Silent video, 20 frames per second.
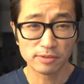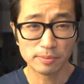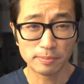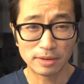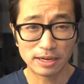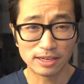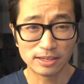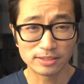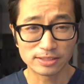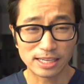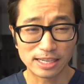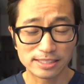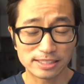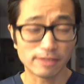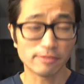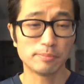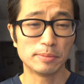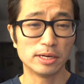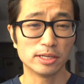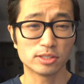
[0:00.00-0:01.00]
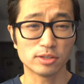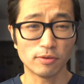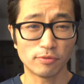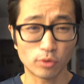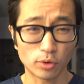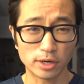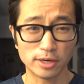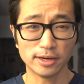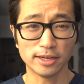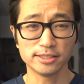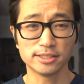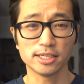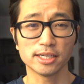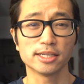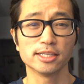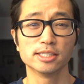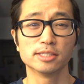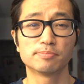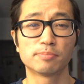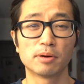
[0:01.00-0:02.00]
miles, 7 minutes, 49
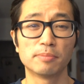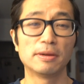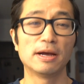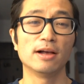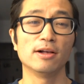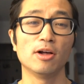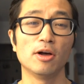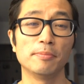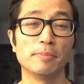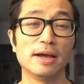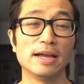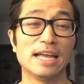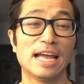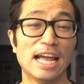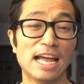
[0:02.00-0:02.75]
seconds per mile on my